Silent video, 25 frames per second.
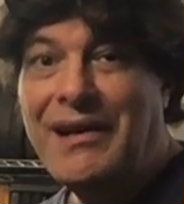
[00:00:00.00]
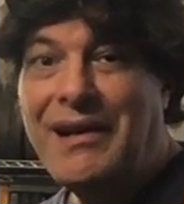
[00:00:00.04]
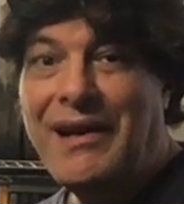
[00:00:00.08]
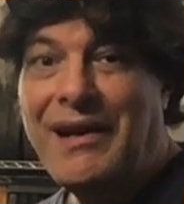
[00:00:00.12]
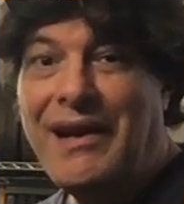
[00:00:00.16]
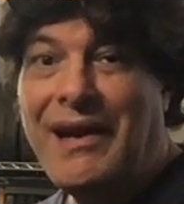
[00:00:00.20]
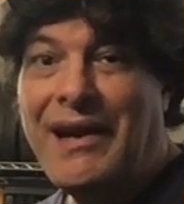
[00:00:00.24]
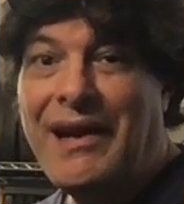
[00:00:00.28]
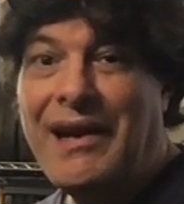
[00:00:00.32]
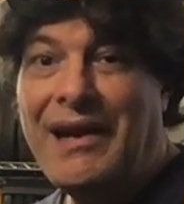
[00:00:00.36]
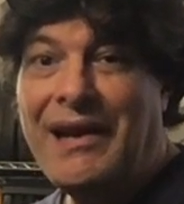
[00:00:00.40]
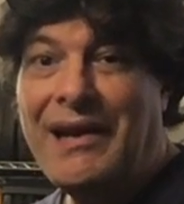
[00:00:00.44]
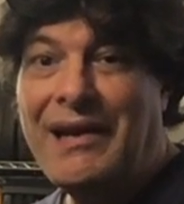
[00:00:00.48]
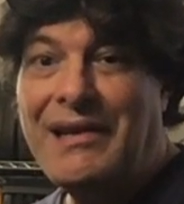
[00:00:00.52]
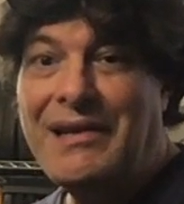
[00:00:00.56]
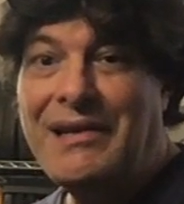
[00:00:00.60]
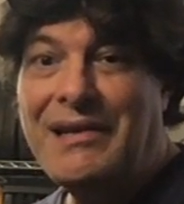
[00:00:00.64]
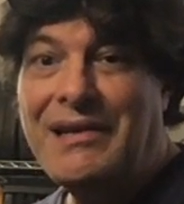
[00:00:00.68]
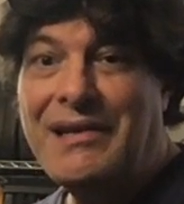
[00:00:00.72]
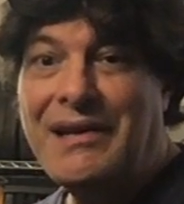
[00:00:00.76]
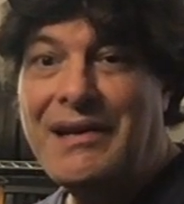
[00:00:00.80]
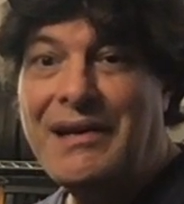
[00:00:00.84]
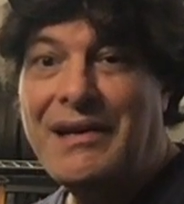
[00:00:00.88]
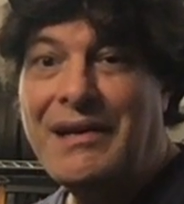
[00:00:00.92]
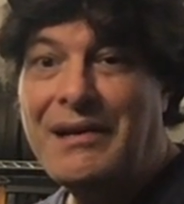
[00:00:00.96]
And
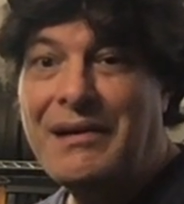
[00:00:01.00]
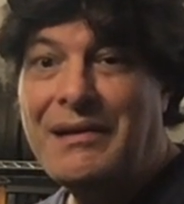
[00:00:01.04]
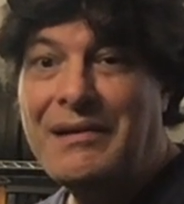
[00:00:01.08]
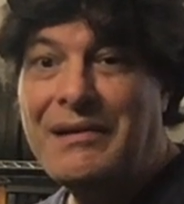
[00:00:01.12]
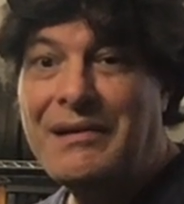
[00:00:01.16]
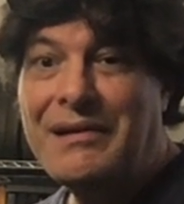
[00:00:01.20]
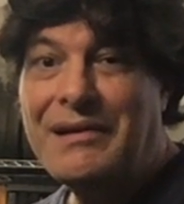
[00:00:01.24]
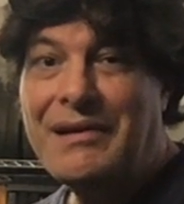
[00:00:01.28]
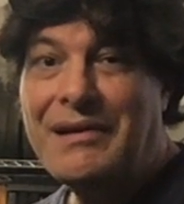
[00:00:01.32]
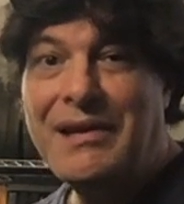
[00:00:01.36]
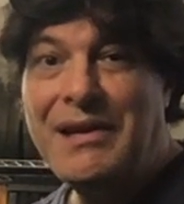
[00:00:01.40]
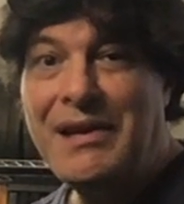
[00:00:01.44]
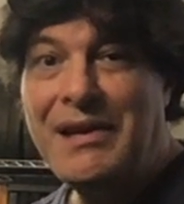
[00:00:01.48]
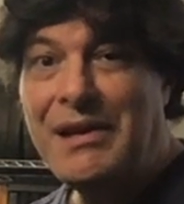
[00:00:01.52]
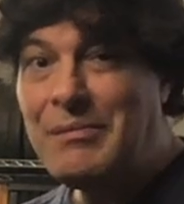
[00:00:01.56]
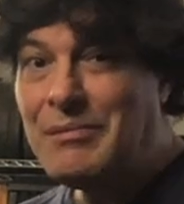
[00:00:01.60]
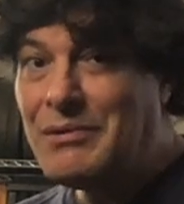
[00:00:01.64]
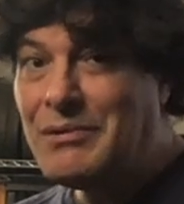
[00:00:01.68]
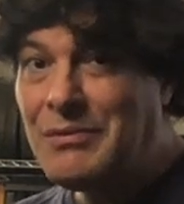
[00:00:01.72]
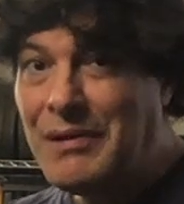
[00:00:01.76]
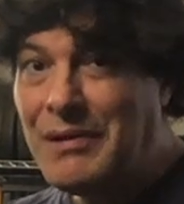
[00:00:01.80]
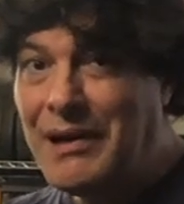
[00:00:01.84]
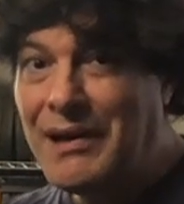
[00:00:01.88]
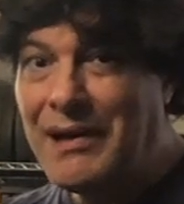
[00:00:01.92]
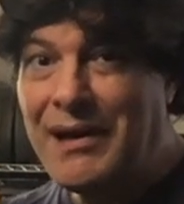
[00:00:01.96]
keep
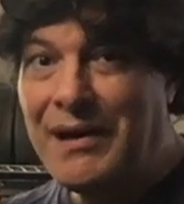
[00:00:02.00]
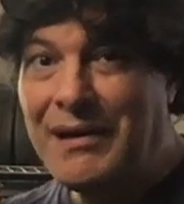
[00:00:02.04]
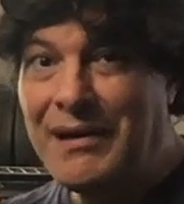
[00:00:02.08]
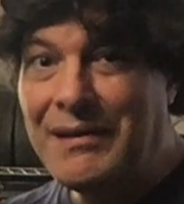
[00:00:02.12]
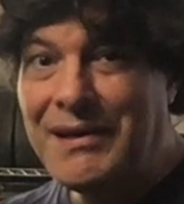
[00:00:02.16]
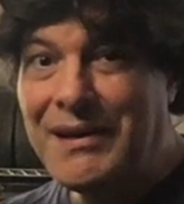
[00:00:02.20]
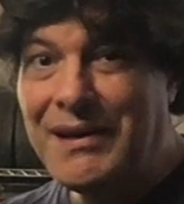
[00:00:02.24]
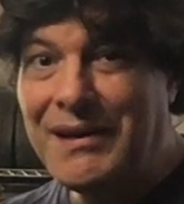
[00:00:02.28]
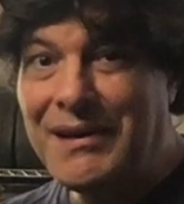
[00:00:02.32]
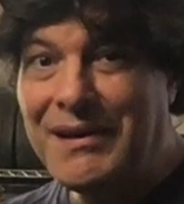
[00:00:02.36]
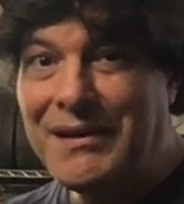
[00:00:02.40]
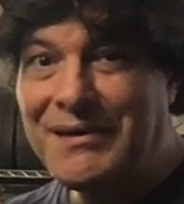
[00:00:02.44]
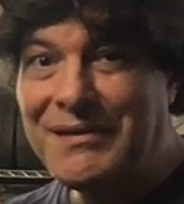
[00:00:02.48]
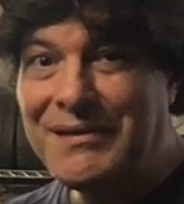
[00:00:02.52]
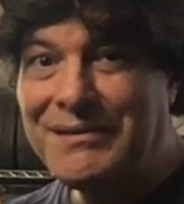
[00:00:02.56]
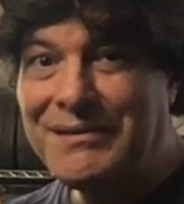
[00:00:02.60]
swinging out there.